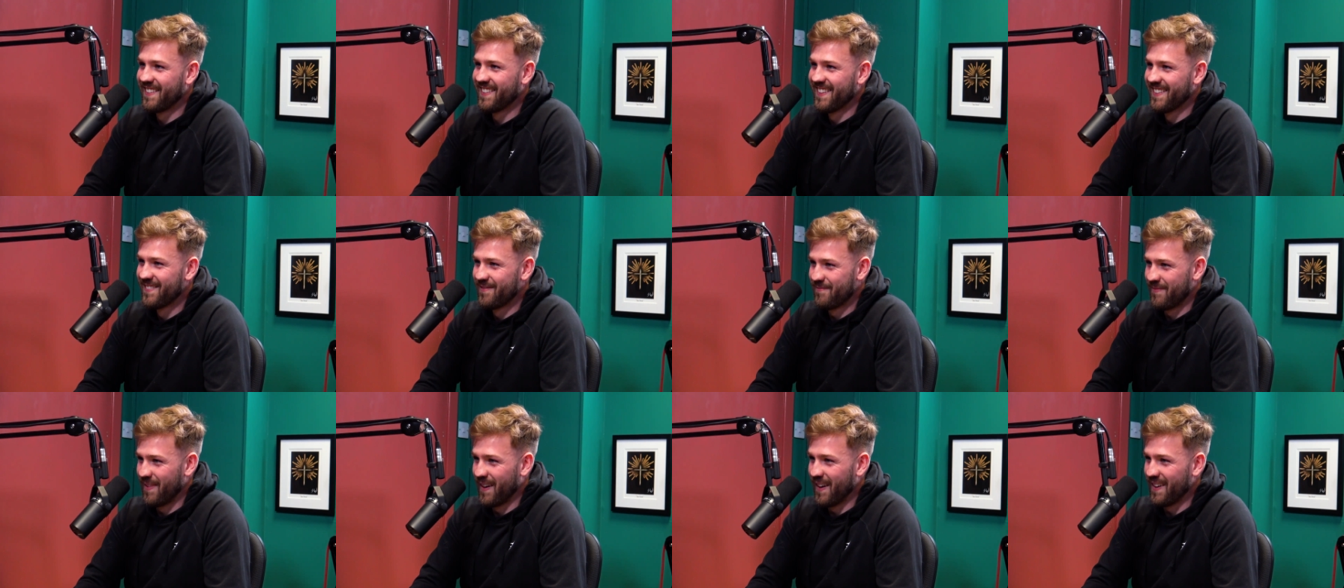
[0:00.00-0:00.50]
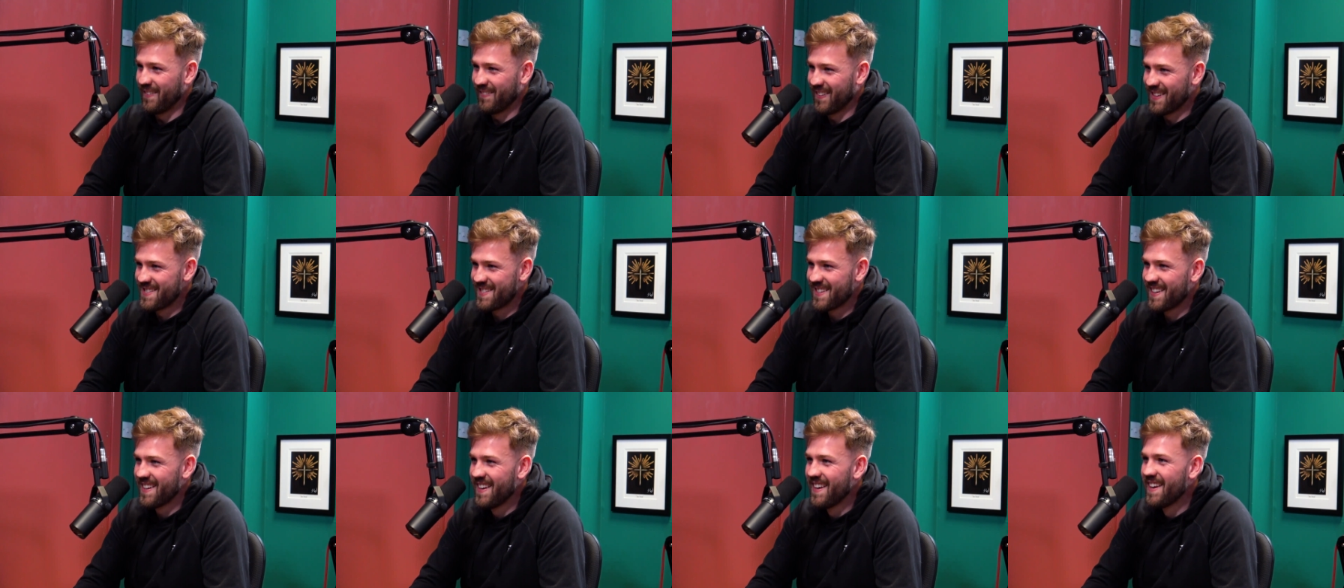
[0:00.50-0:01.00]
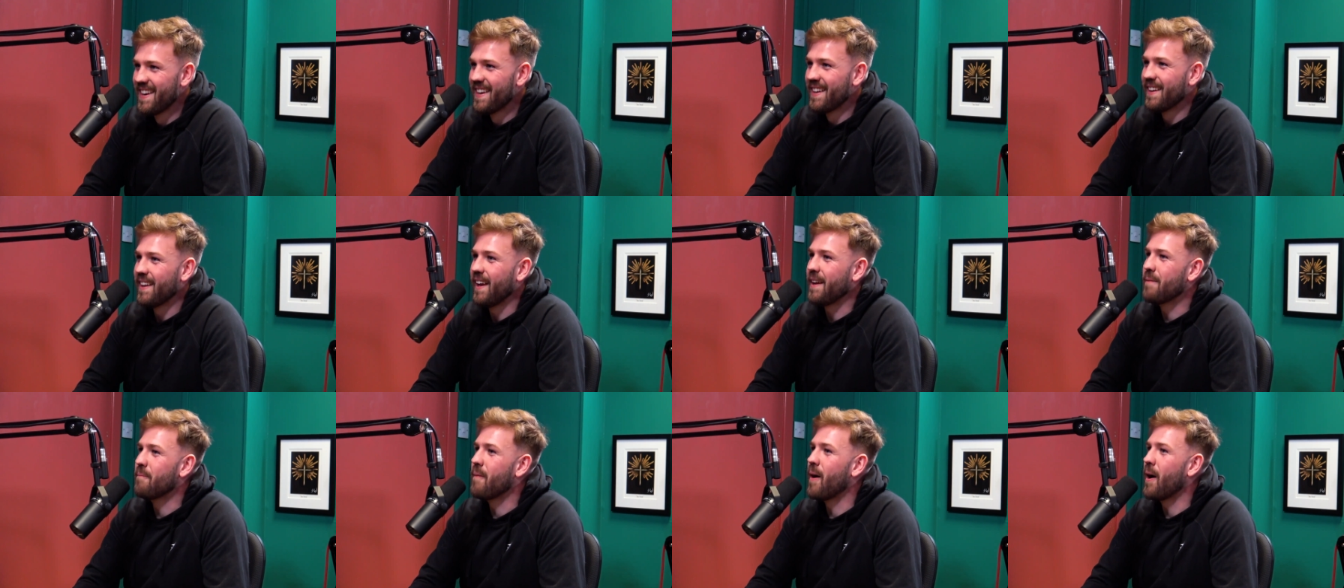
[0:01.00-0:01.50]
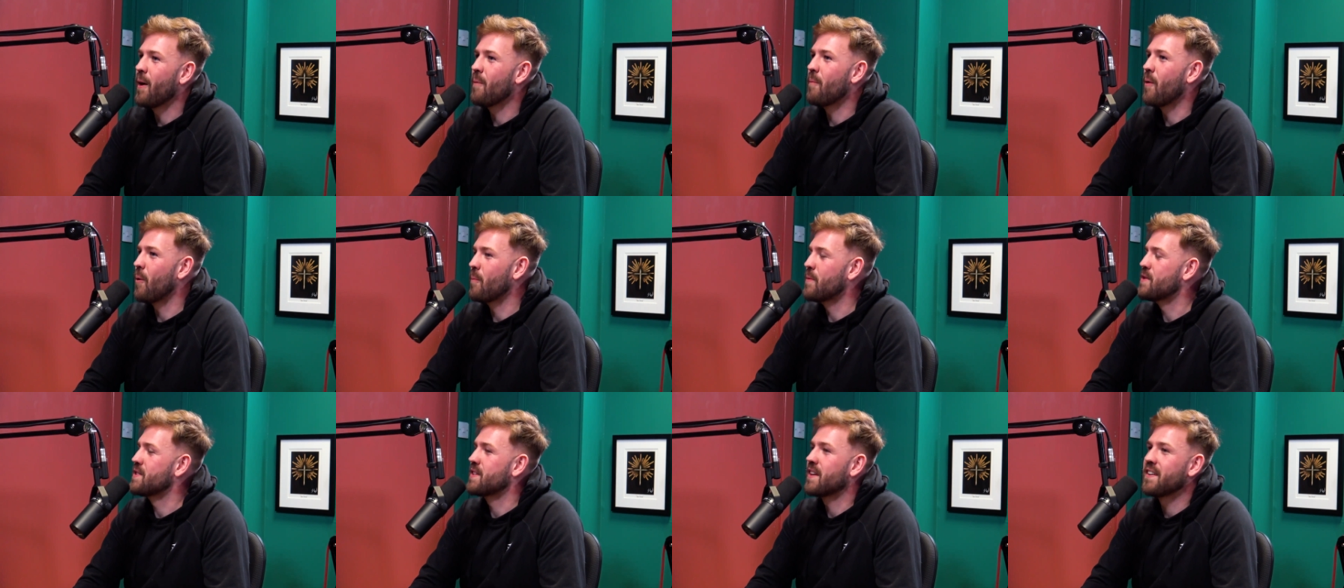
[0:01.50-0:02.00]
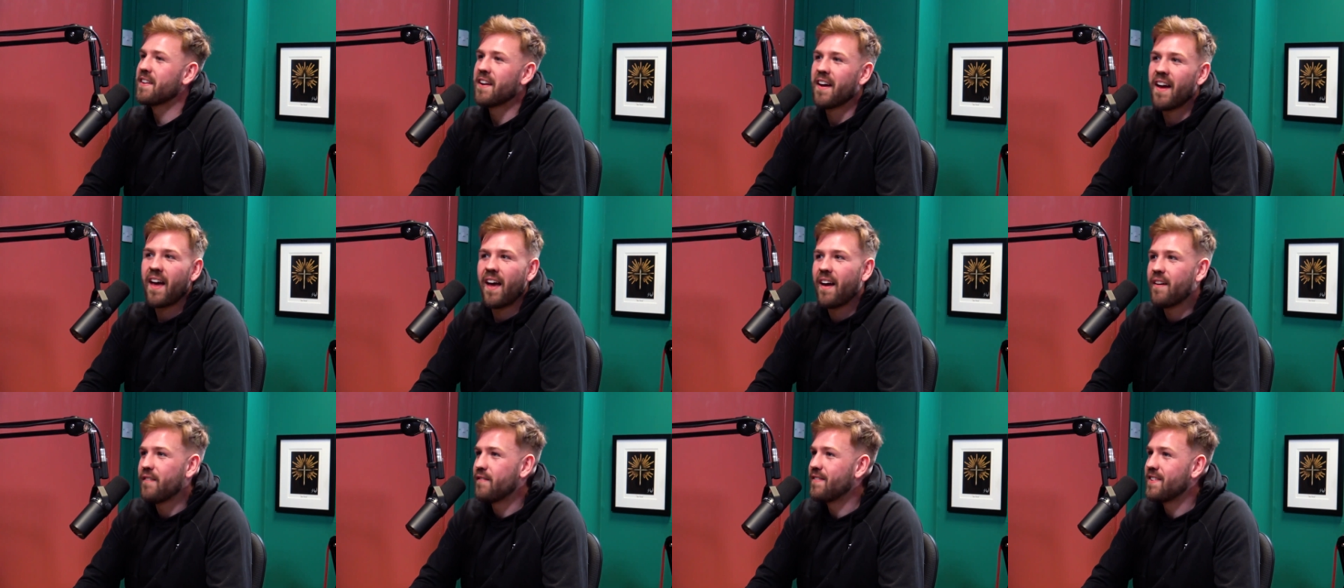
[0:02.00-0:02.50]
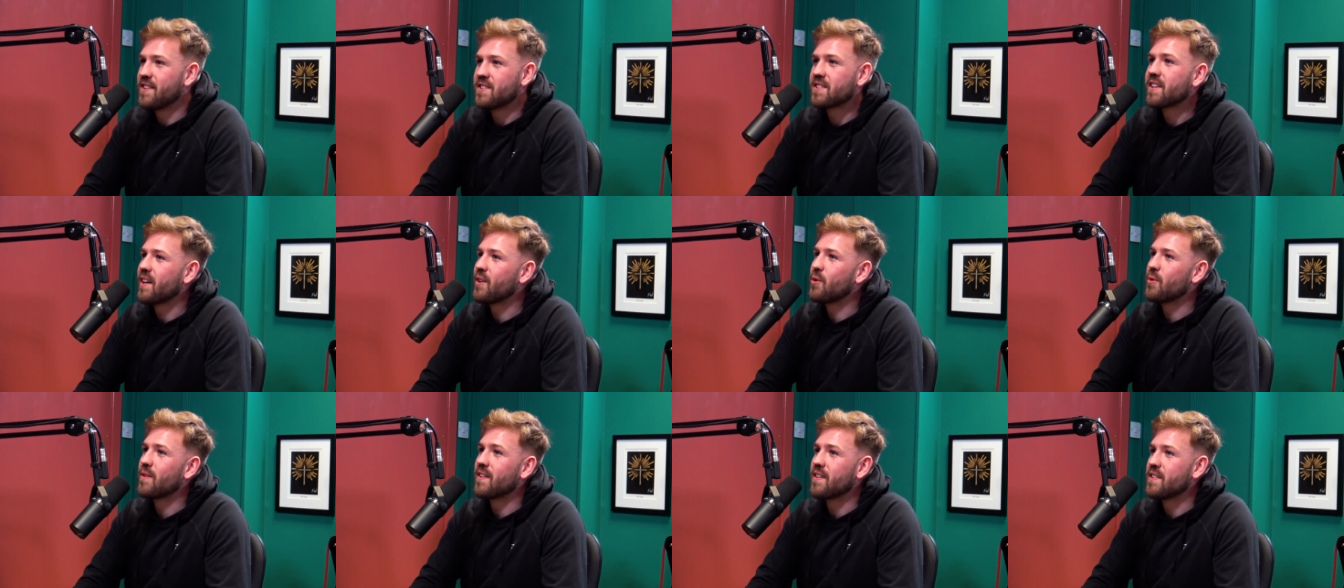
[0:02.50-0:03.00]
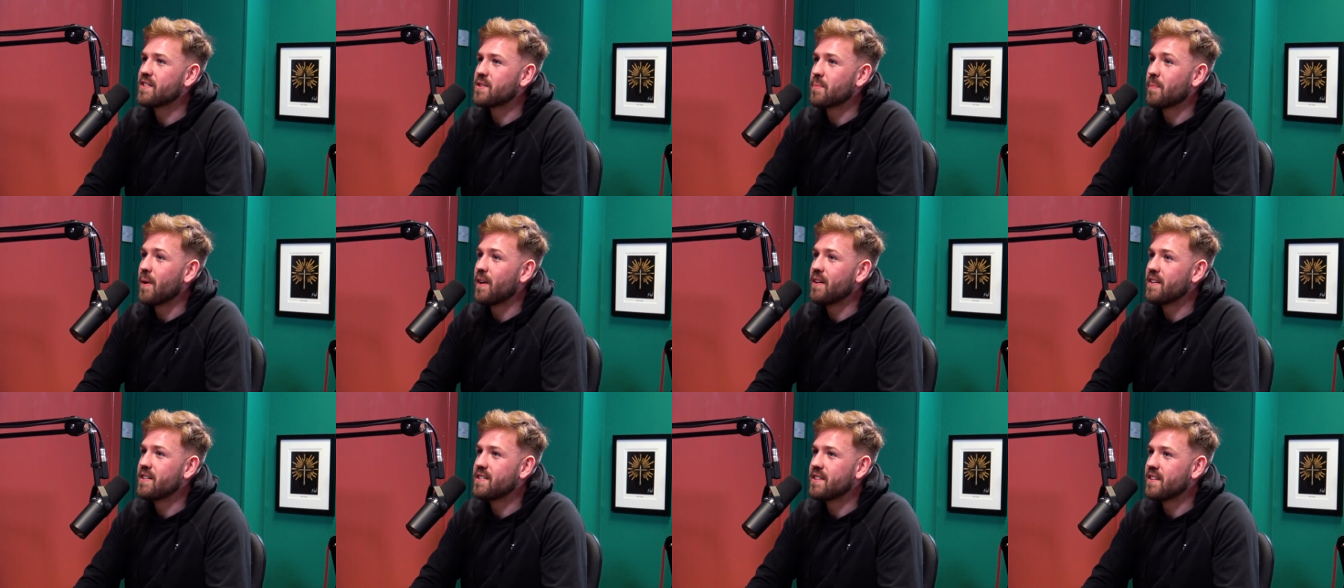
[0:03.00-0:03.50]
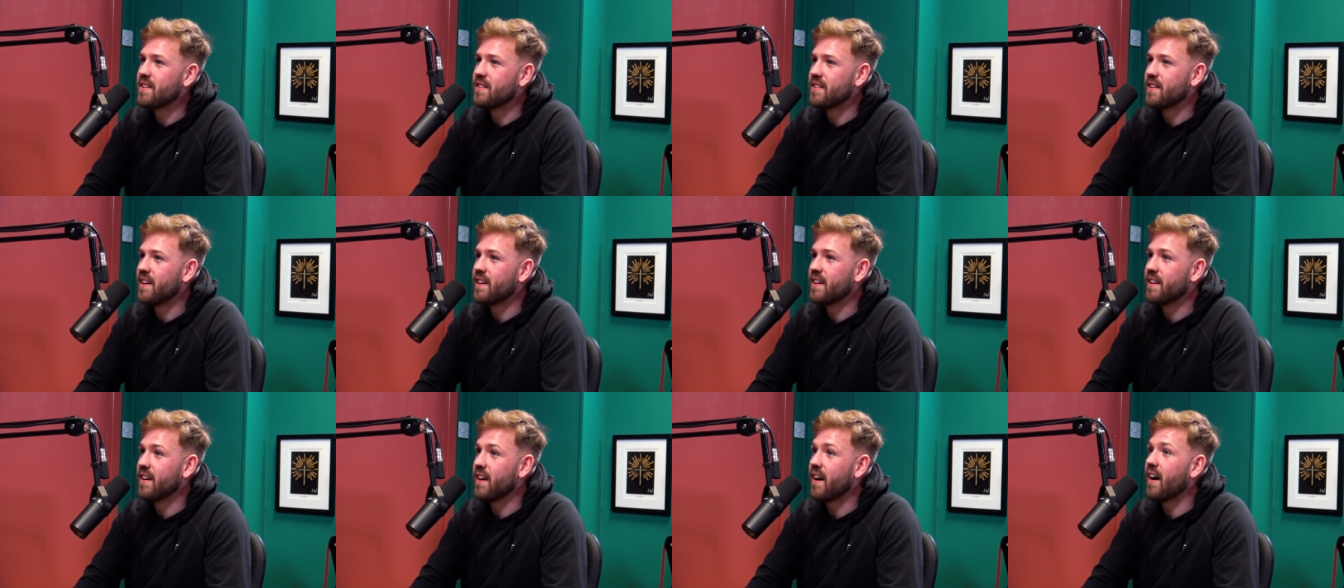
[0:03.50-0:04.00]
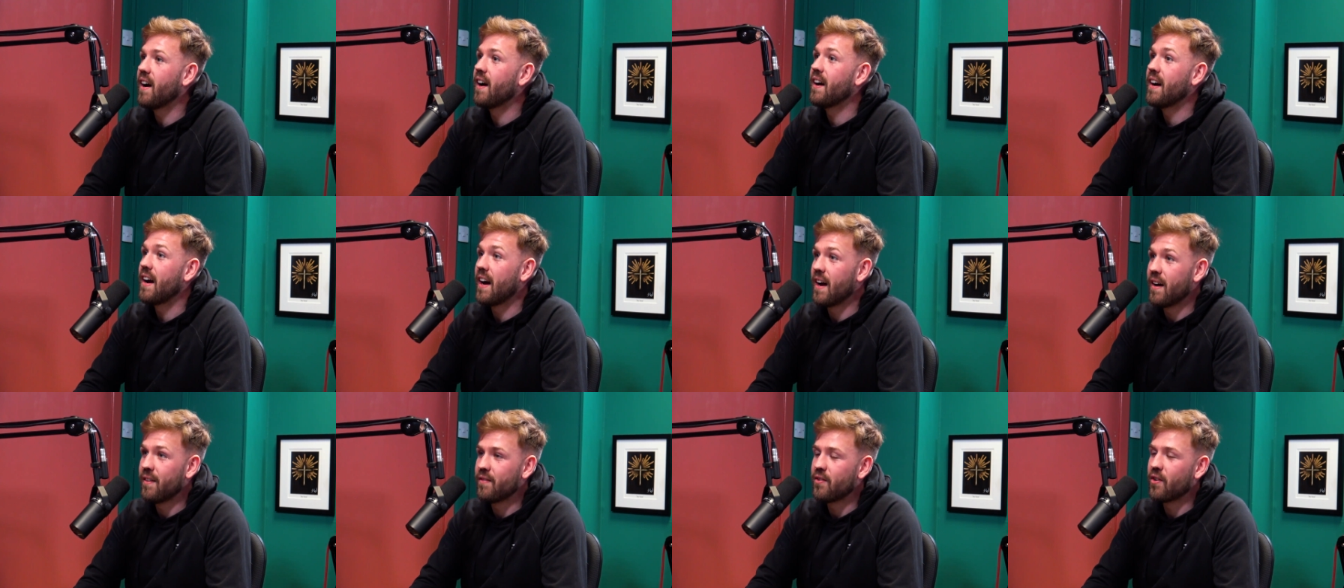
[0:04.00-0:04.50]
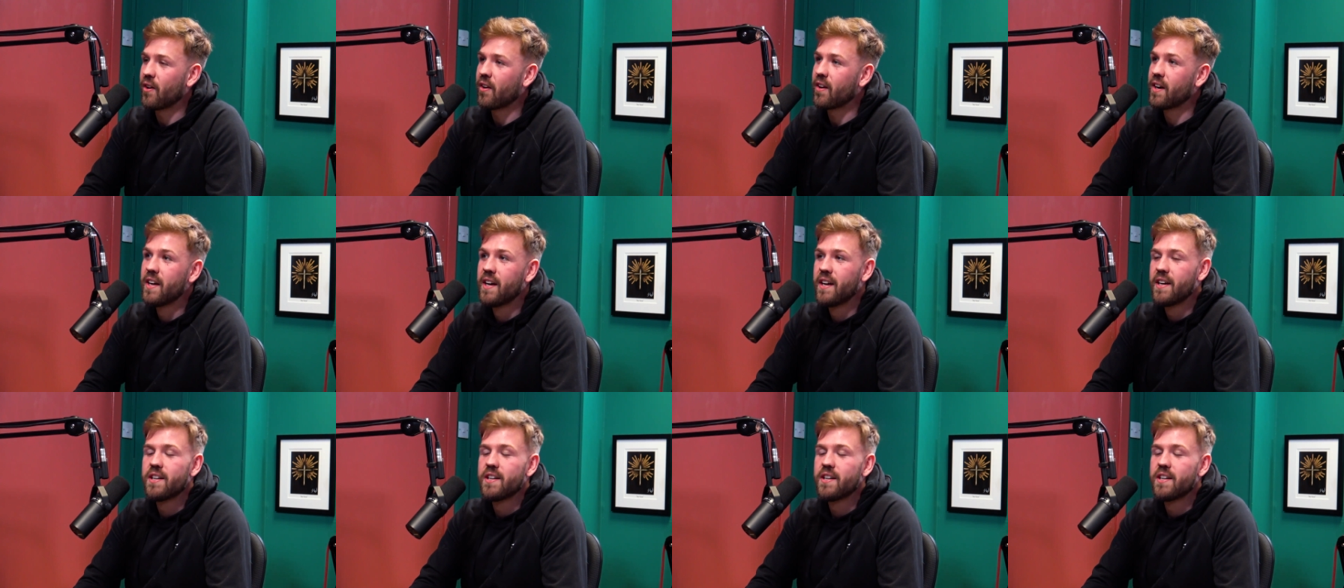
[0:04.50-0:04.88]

Yeah, yeah, yeah. Like my mom is into every single conspiracy theory ever.